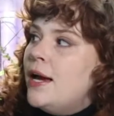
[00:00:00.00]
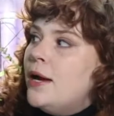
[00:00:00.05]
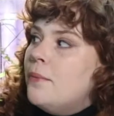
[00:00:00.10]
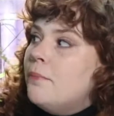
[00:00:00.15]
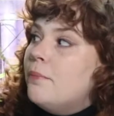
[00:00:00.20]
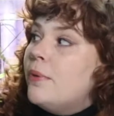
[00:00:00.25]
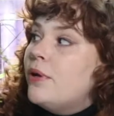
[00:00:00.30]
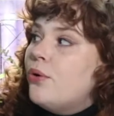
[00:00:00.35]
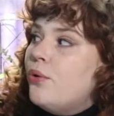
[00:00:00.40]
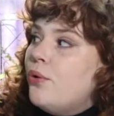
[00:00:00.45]

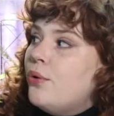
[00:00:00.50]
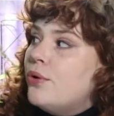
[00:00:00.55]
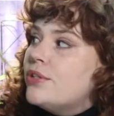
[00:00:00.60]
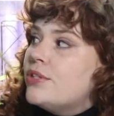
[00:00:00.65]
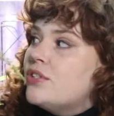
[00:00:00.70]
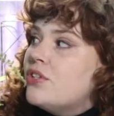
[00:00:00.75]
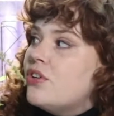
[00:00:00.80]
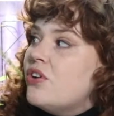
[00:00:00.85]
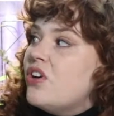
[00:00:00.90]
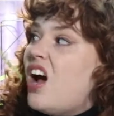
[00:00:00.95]
but
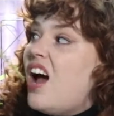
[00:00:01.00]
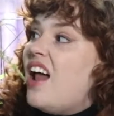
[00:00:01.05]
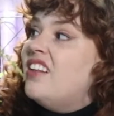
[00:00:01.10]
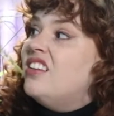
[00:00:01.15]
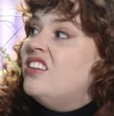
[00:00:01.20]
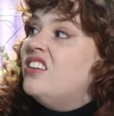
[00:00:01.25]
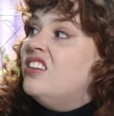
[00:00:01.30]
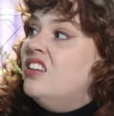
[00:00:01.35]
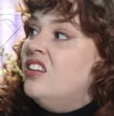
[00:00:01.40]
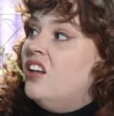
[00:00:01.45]
also a
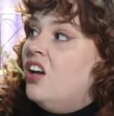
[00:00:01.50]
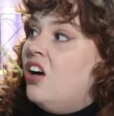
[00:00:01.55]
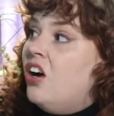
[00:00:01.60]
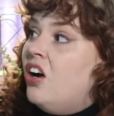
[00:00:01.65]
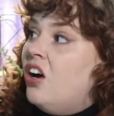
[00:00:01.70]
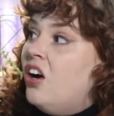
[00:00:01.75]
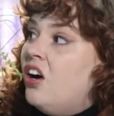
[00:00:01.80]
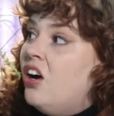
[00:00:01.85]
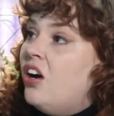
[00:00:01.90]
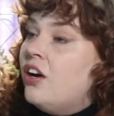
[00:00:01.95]

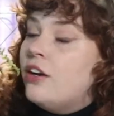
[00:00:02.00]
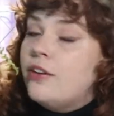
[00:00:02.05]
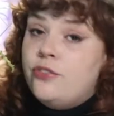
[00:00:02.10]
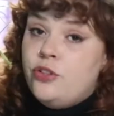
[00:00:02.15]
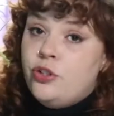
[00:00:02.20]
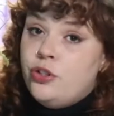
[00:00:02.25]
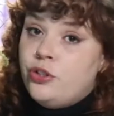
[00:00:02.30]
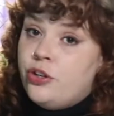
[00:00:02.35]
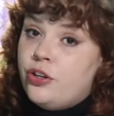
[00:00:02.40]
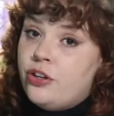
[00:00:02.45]
lot of
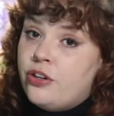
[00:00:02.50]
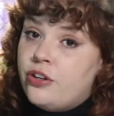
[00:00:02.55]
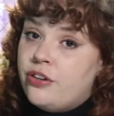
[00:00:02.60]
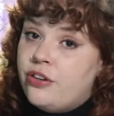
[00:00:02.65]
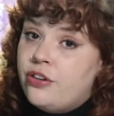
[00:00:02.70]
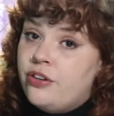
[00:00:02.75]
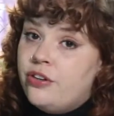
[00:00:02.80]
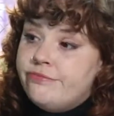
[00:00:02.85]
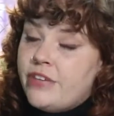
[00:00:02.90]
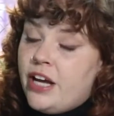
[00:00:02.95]
new
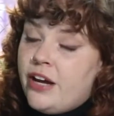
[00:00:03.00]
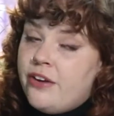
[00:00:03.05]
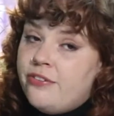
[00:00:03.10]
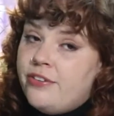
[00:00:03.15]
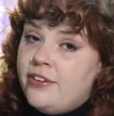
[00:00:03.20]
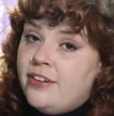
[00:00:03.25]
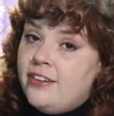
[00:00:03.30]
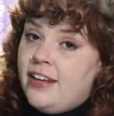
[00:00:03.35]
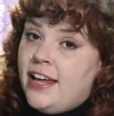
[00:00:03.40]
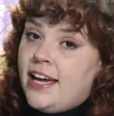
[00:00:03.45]
growth. I
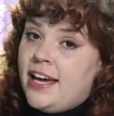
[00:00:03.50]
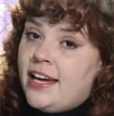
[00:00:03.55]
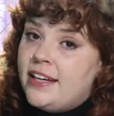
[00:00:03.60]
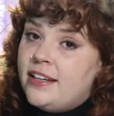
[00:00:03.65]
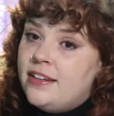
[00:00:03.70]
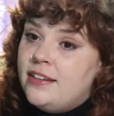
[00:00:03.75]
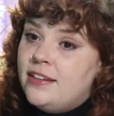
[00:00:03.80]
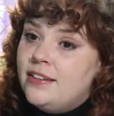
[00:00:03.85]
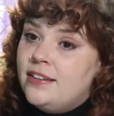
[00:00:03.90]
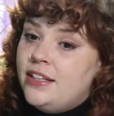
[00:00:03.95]
feel like,
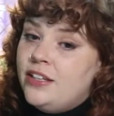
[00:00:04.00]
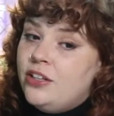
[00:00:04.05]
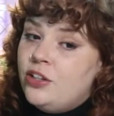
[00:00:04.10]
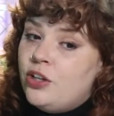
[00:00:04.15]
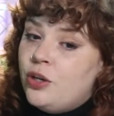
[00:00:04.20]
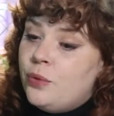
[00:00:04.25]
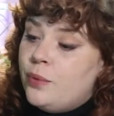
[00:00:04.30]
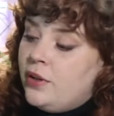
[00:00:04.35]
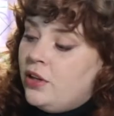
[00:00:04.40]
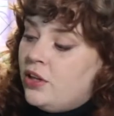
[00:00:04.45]
you
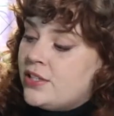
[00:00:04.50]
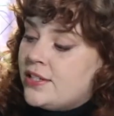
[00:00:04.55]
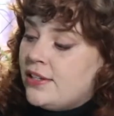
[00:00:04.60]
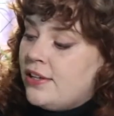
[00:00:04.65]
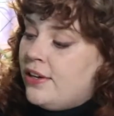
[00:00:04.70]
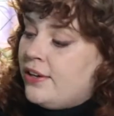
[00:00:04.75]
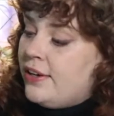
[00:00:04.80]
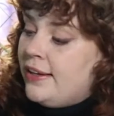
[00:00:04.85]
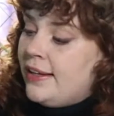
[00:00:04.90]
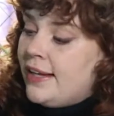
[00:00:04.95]
know, we lost a
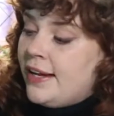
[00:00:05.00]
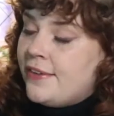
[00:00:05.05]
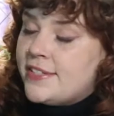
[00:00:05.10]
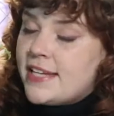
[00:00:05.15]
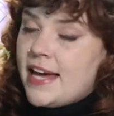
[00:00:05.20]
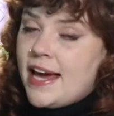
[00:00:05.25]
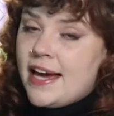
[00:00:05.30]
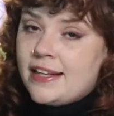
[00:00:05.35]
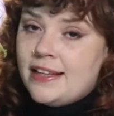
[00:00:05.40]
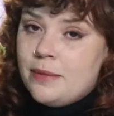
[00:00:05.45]
lot of leaves
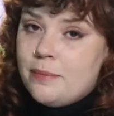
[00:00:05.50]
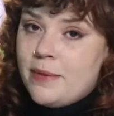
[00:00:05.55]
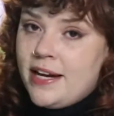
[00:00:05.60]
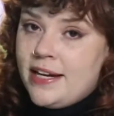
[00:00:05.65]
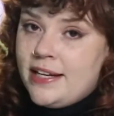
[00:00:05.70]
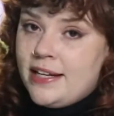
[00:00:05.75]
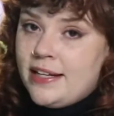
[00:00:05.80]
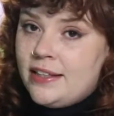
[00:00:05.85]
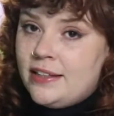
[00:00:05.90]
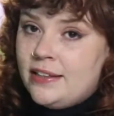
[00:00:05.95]

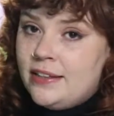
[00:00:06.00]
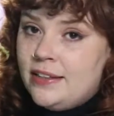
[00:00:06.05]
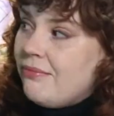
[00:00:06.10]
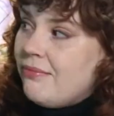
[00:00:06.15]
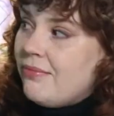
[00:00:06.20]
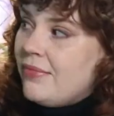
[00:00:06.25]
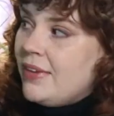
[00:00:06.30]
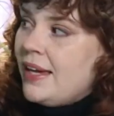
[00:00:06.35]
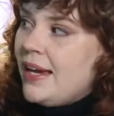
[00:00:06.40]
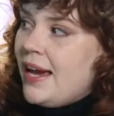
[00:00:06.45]
acclimating,
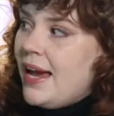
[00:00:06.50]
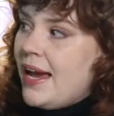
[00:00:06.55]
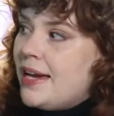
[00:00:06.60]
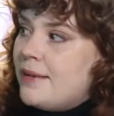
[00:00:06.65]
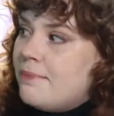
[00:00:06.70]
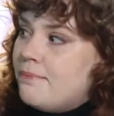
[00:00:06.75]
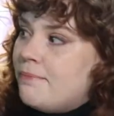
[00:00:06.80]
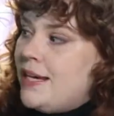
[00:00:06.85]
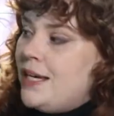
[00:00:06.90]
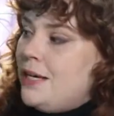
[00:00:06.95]

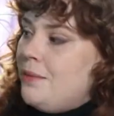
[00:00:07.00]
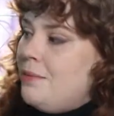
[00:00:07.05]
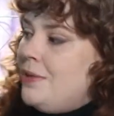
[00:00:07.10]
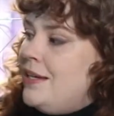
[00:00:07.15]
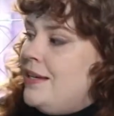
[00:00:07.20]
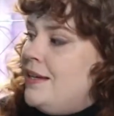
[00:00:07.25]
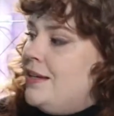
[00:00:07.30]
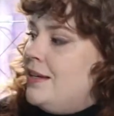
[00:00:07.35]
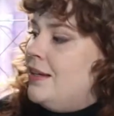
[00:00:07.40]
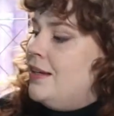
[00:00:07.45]
and
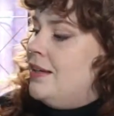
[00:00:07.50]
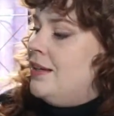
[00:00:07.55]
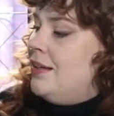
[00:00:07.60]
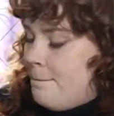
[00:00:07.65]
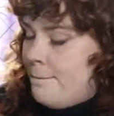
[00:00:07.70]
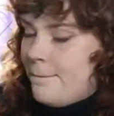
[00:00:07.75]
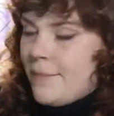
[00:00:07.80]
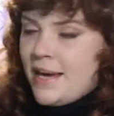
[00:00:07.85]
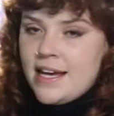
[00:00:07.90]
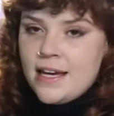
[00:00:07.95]

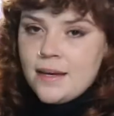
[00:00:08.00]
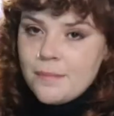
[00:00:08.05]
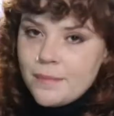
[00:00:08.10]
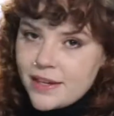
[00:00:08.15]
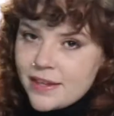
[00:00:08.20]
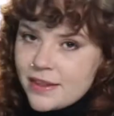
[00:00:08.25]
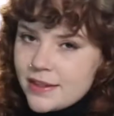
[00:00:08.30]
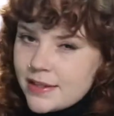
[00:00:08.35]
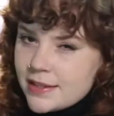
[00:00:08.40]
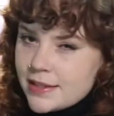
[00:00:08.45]

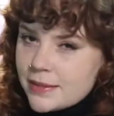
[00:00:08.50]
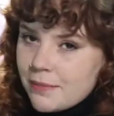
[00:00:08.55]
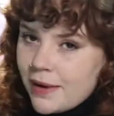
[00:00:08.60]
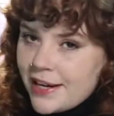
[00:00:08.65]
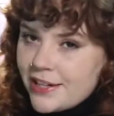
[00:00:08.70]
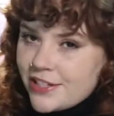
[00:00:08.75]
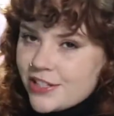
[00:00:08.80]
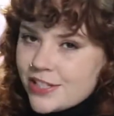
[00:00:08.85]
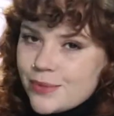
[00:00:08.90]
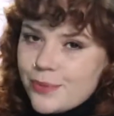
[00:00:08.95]
maybe this
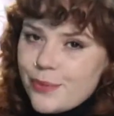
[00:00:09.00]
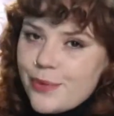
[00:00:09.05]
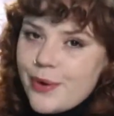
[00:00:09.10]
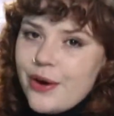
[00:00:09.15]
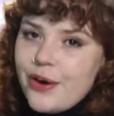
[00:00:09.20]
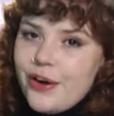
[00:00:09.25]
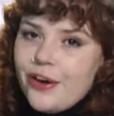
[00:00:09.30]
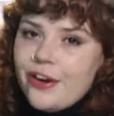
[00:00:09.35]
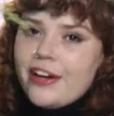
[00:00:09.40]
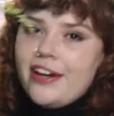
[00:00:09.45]
might just
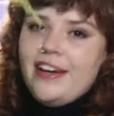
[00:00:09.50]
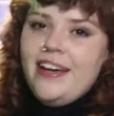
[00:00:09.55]
work.